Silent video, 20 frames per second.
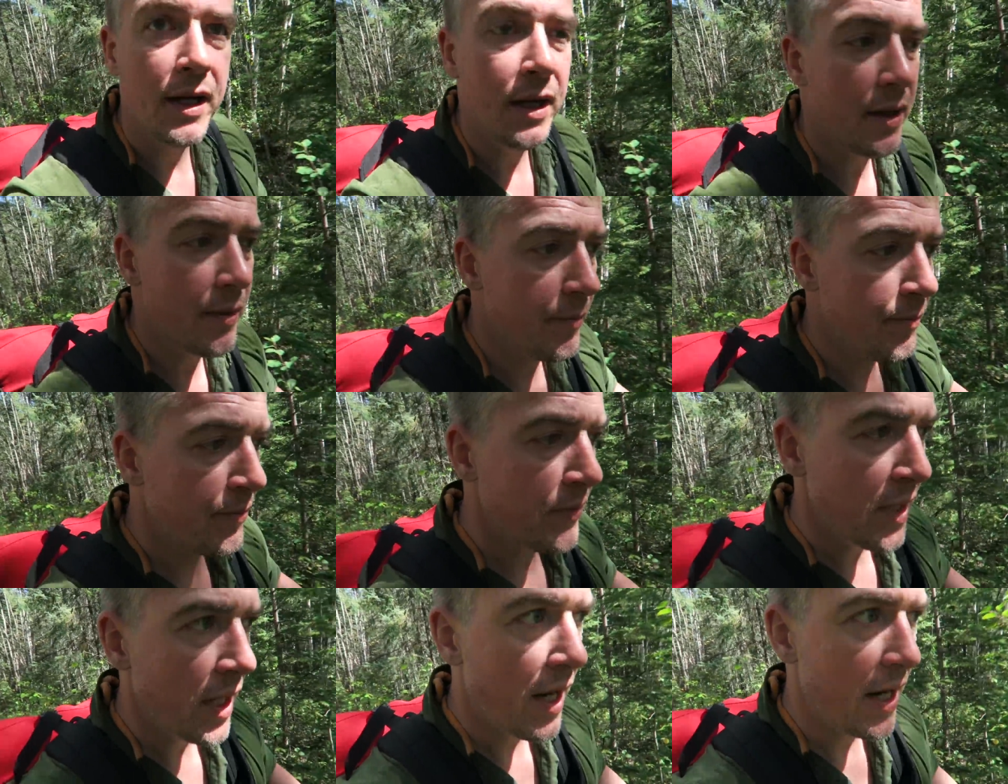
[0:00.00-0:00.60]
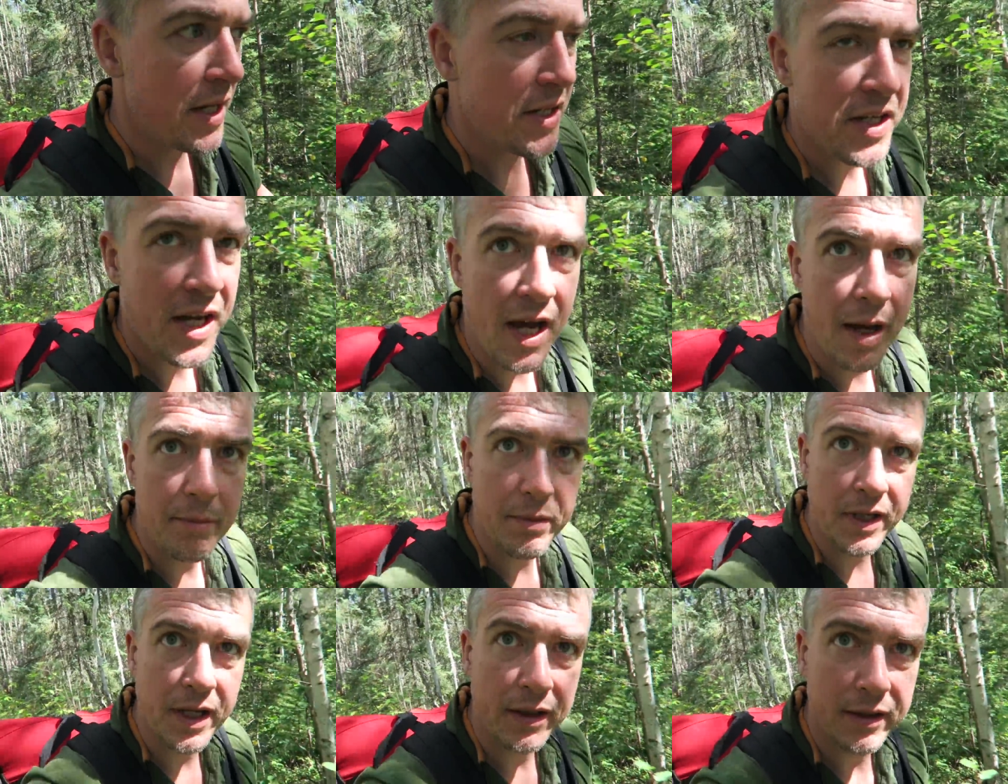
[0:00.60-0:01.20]
And as
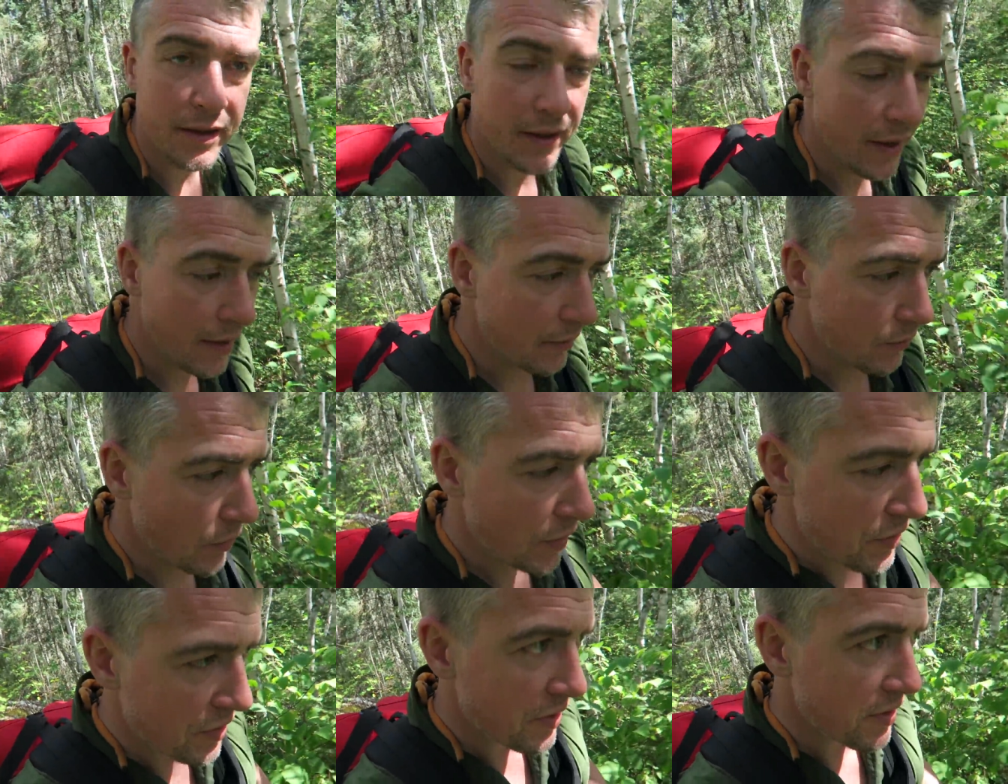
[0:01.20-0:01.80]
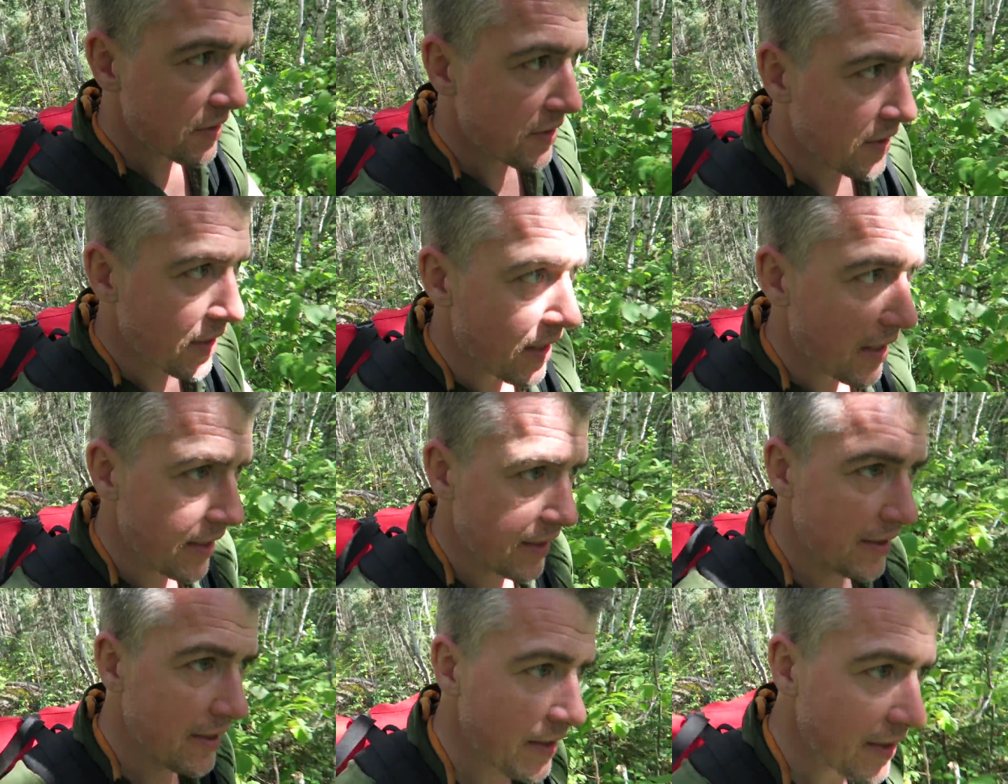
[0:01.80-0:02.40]
Hap Wilson's
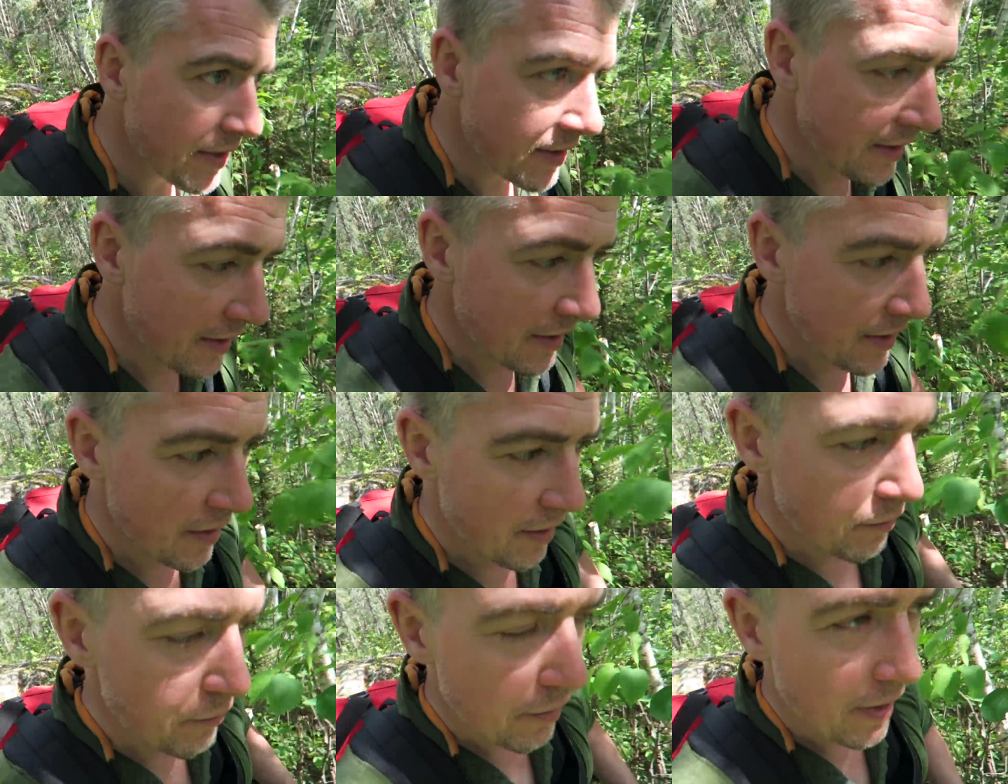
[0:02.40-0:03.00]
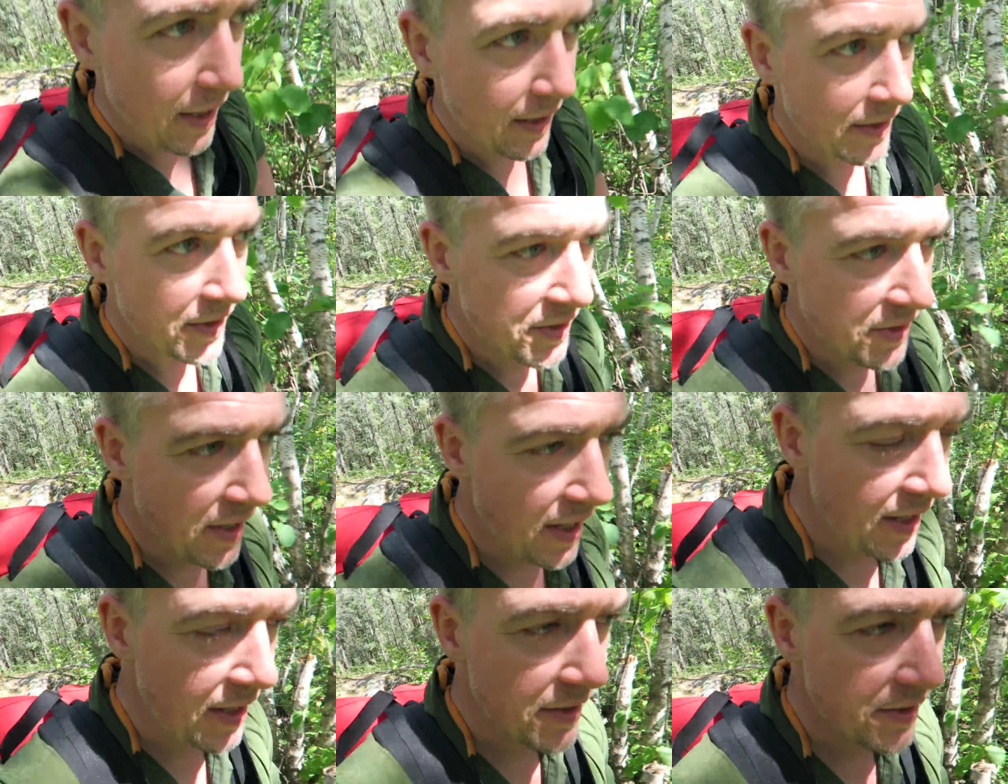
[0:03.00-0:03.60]
guide rightly
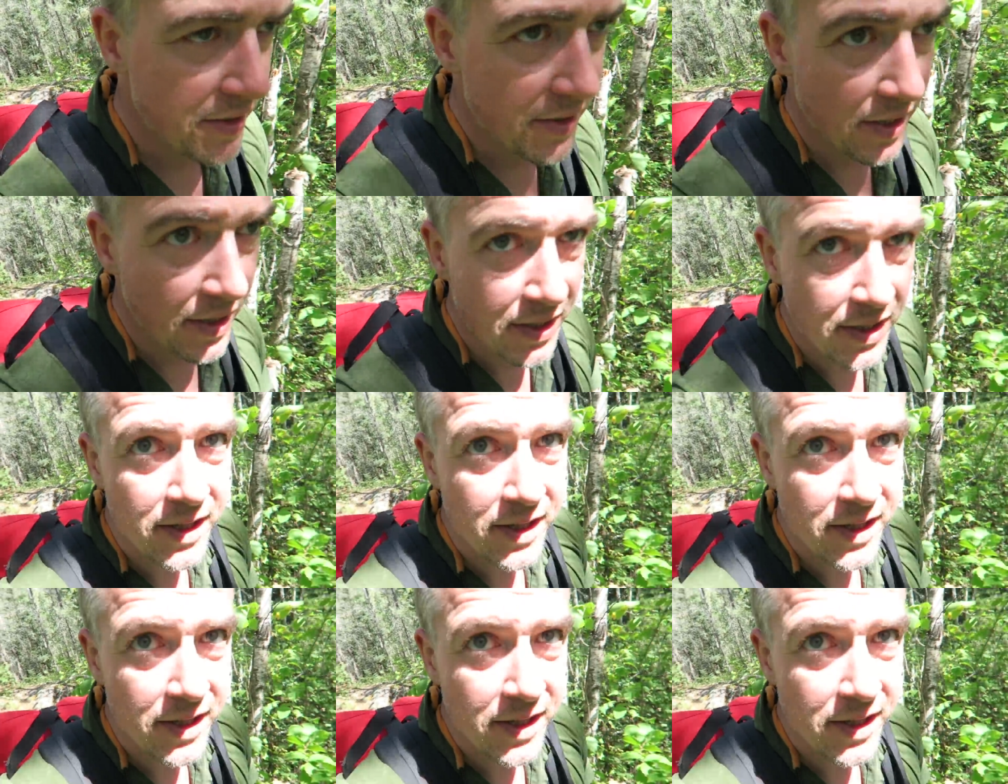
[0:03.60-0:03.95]
states,